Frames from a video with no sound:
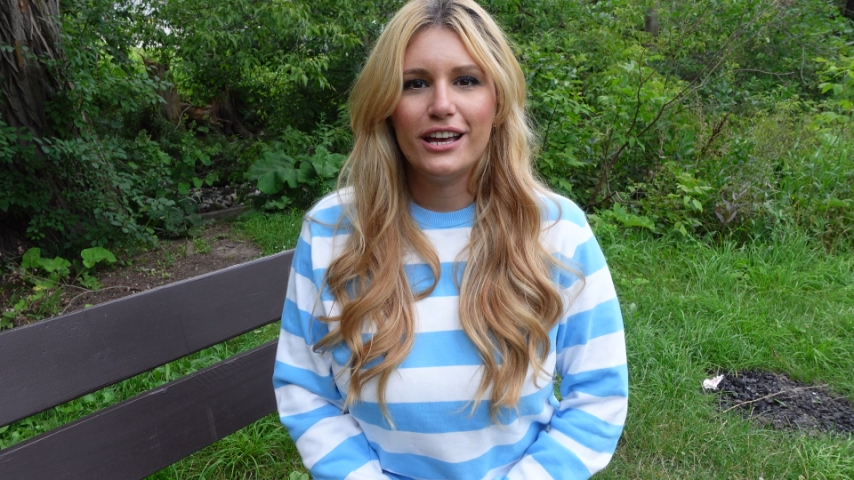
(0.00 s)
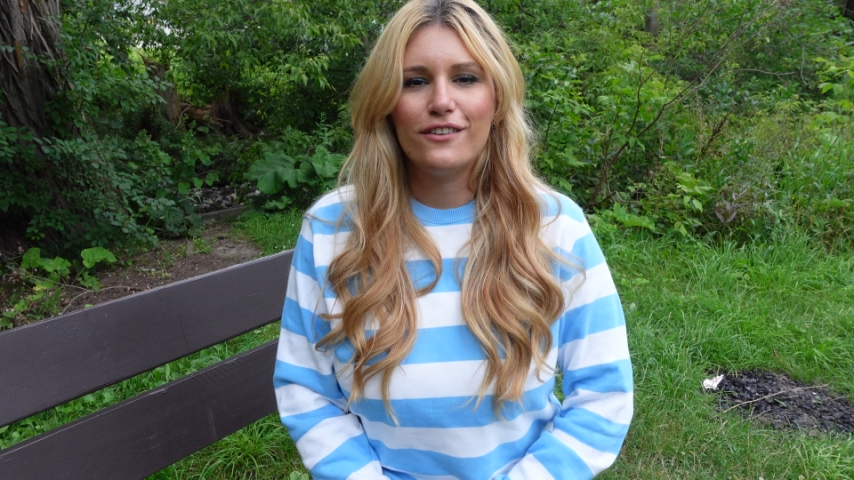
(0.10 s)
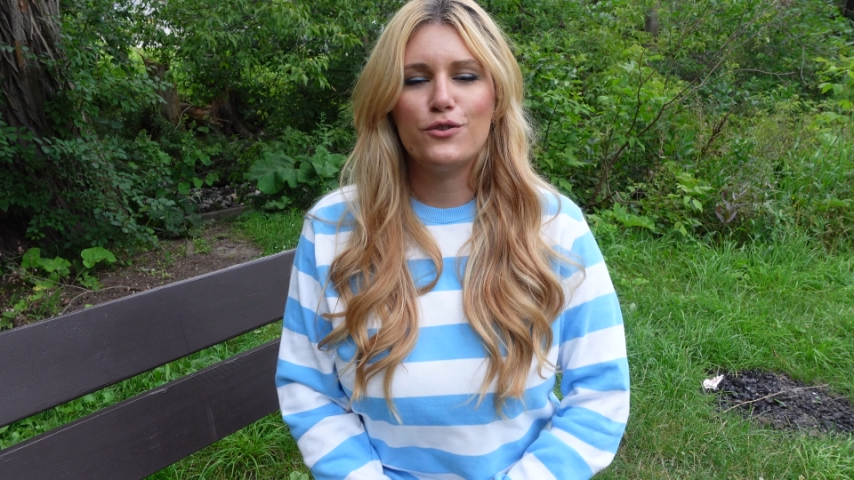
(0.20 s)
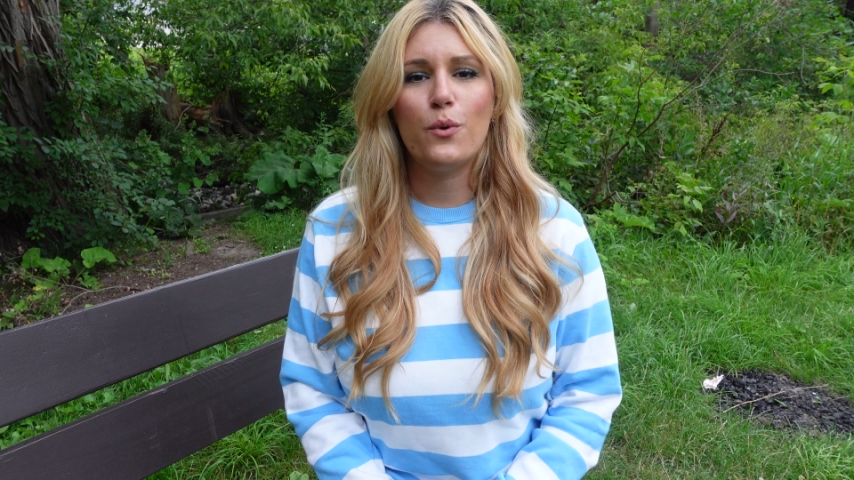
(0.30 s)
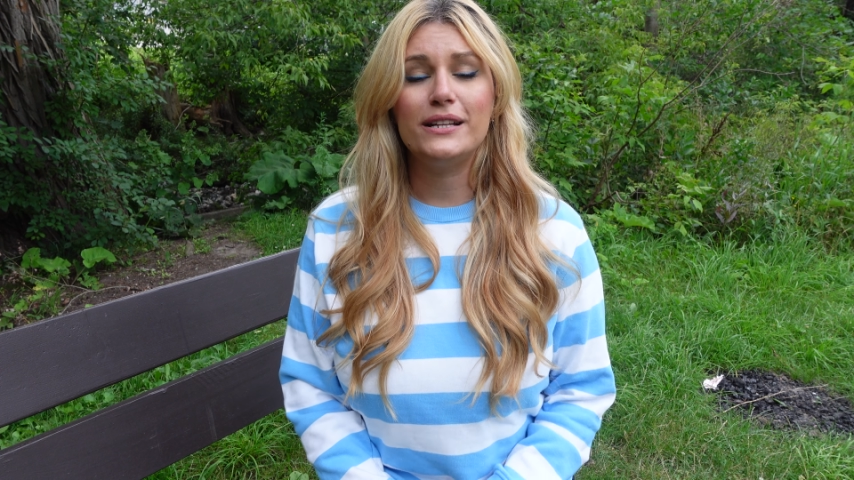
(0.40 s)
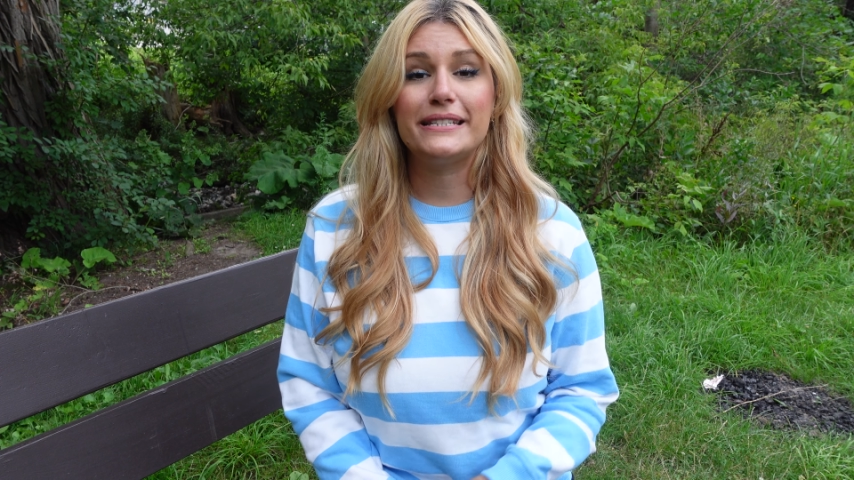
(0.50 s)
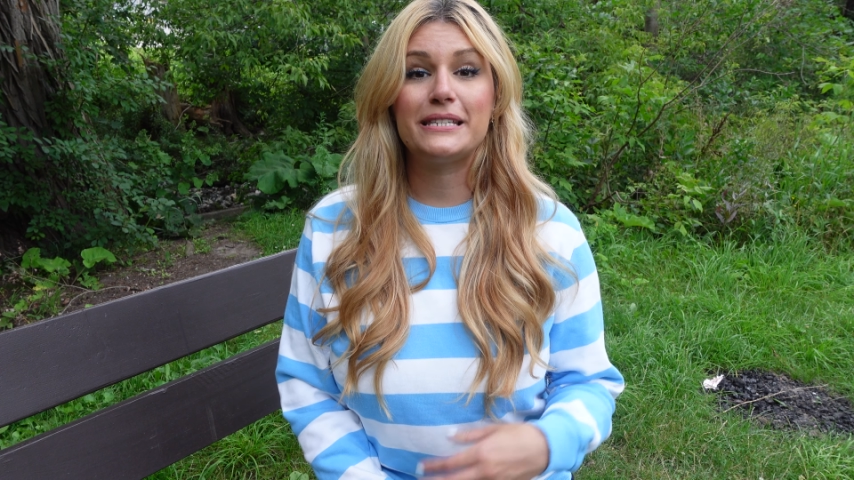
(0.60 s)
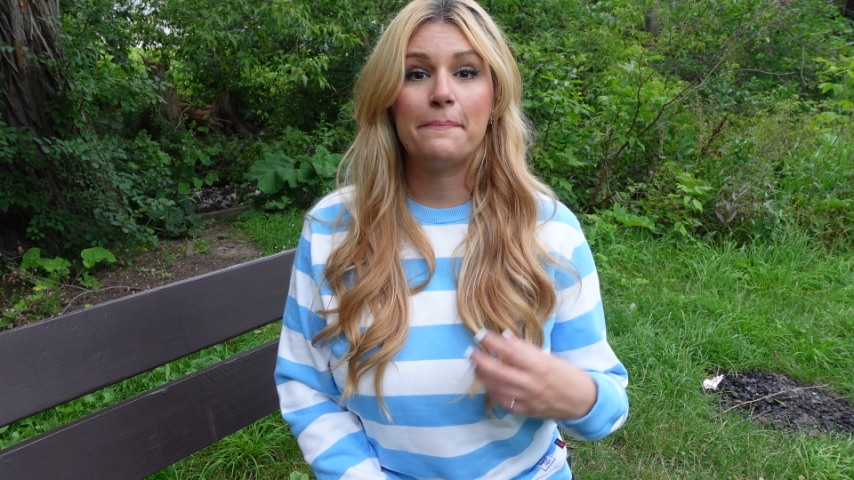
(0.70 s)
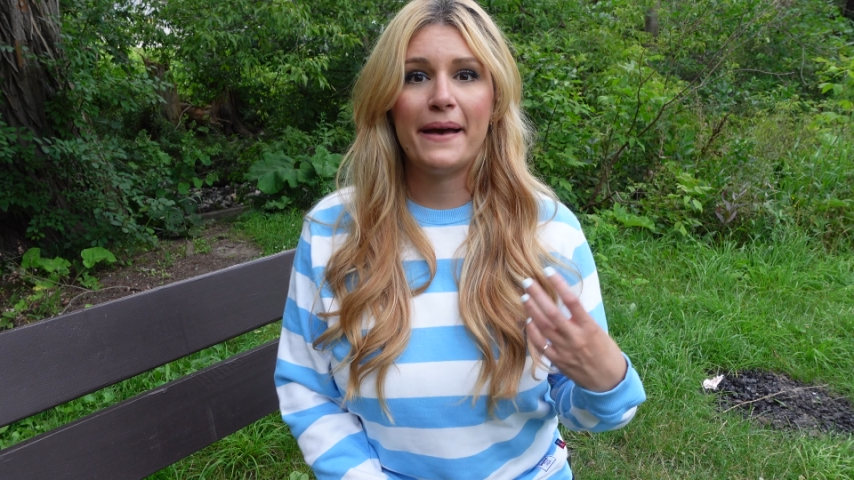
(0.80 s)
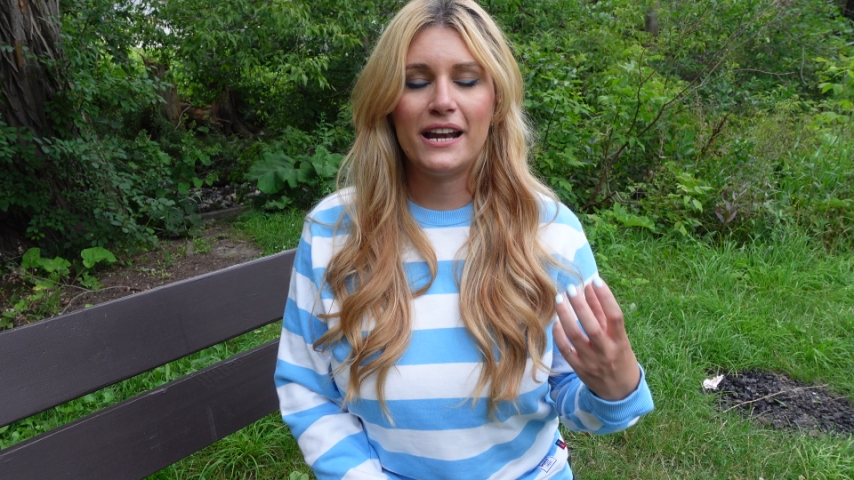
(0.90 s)
If you want
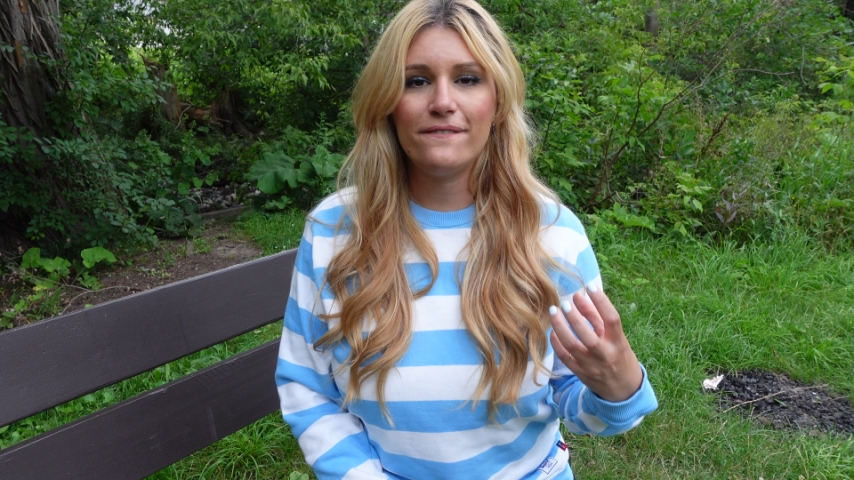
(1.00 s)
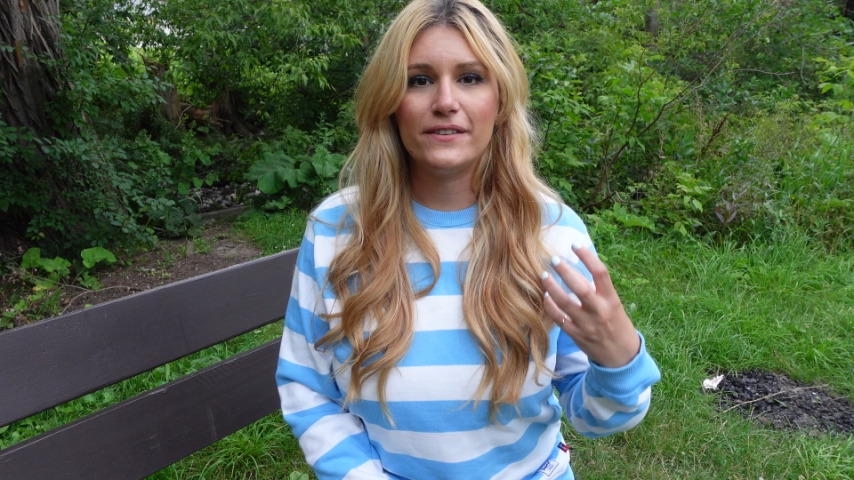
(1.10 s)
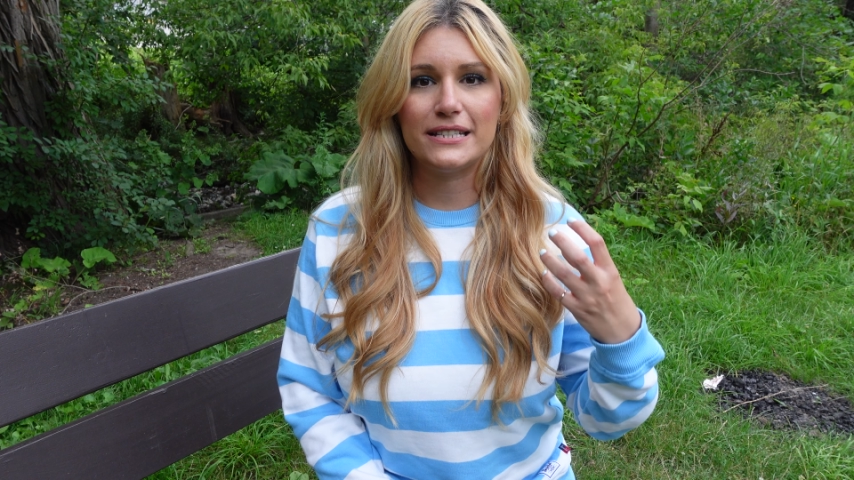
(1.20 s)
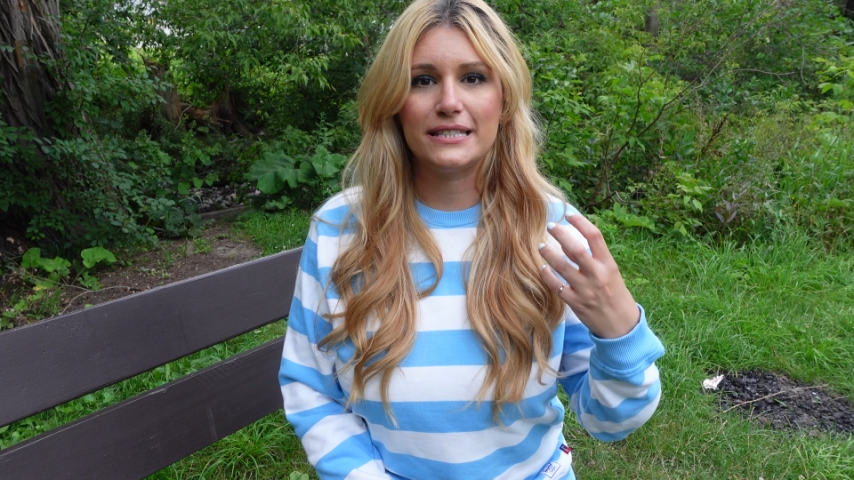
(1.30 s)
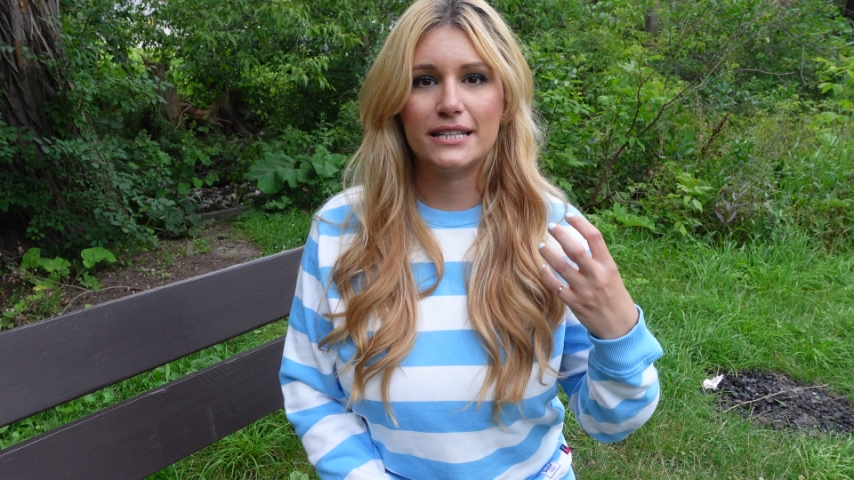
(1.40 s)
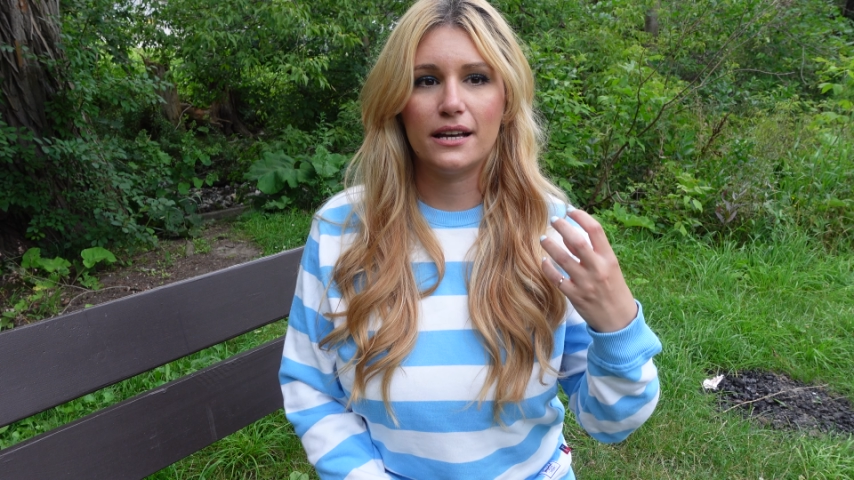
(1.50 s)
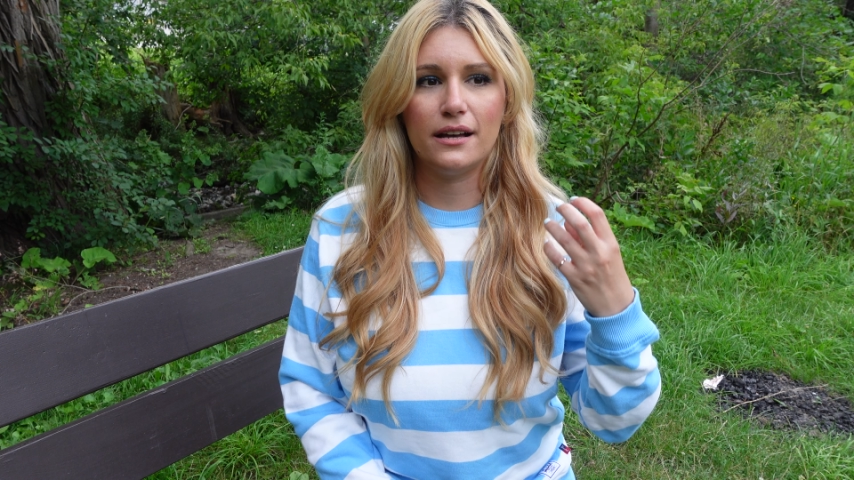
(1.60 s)
to manifest,